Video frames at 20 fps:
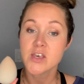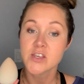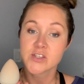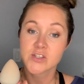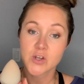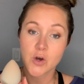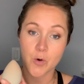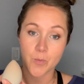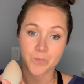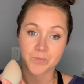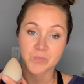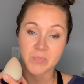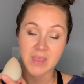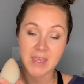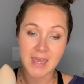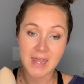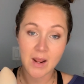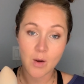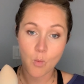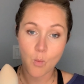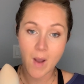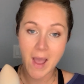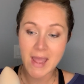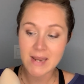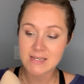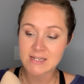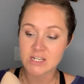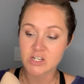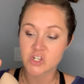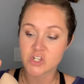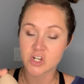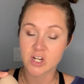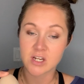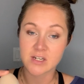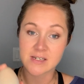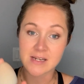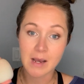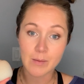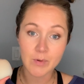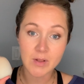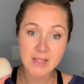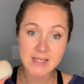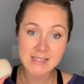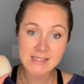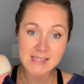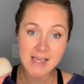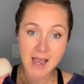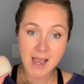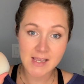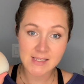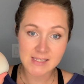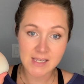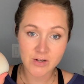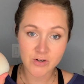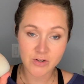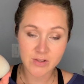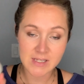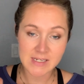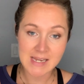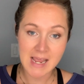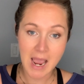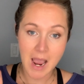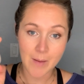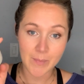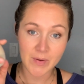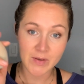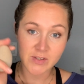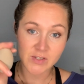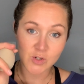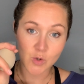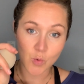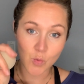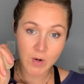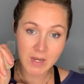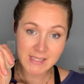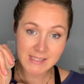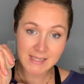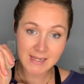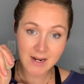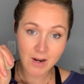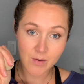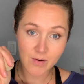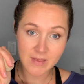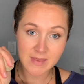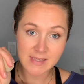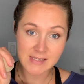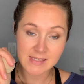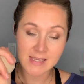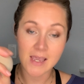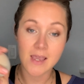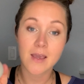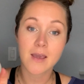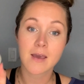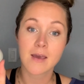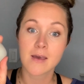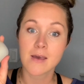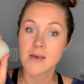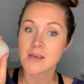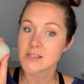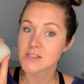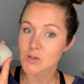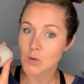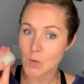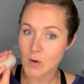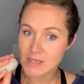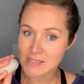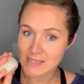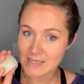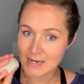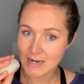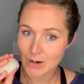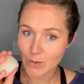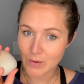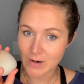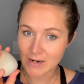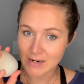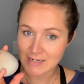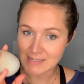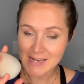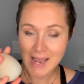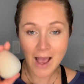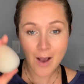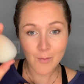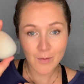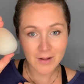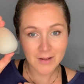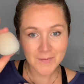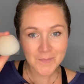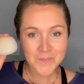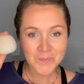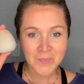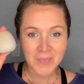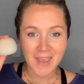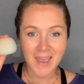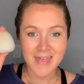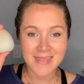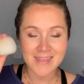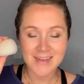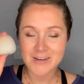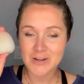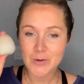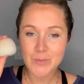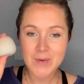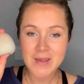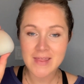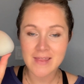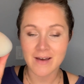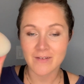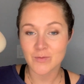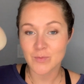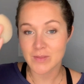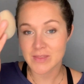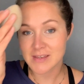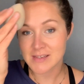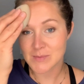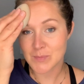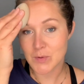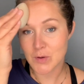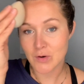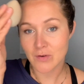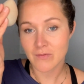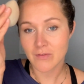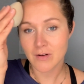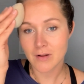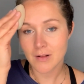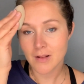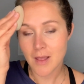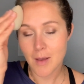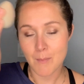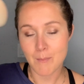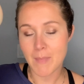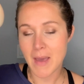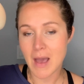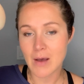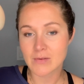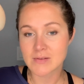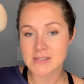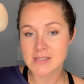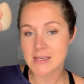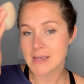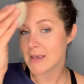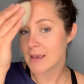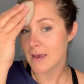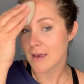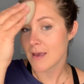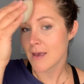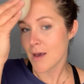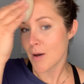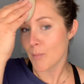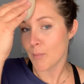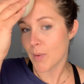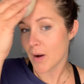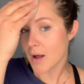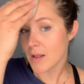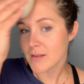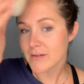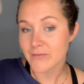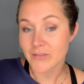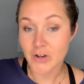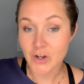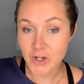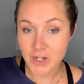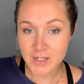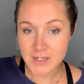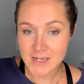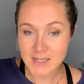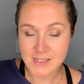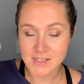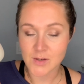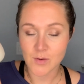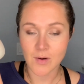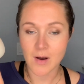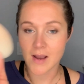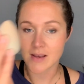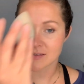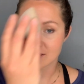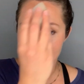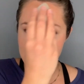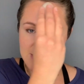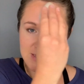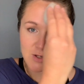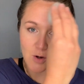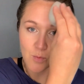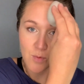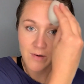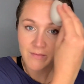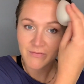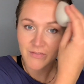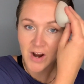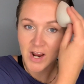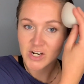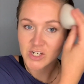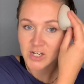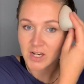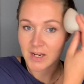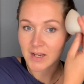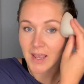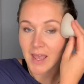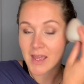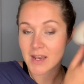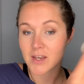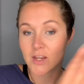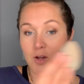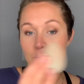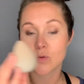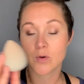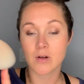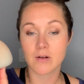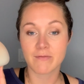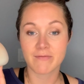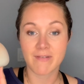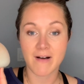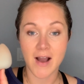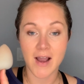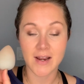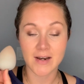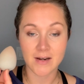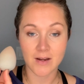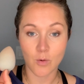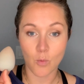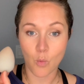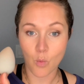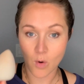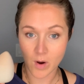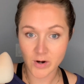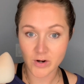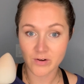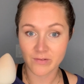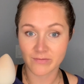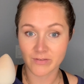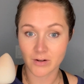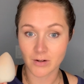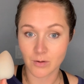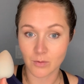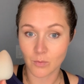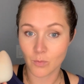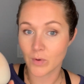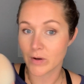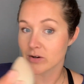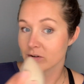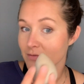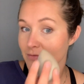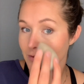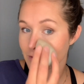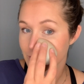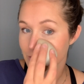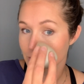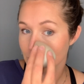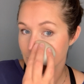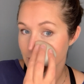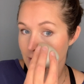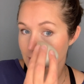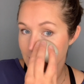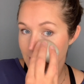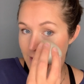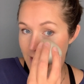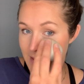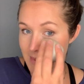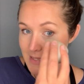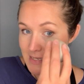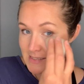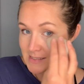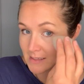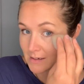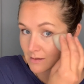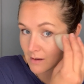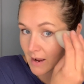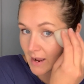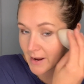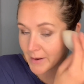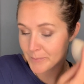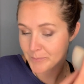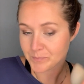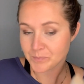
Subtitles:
So get it wet. It should double in size under the tap. Squeeze it out in the sink. Squeeze it out in a towel. And then you'll be left with this beautiful, bouncy ball of goodness, you guys. It's so refreshing and you will find a wonderful, wonderful tool in this little guy.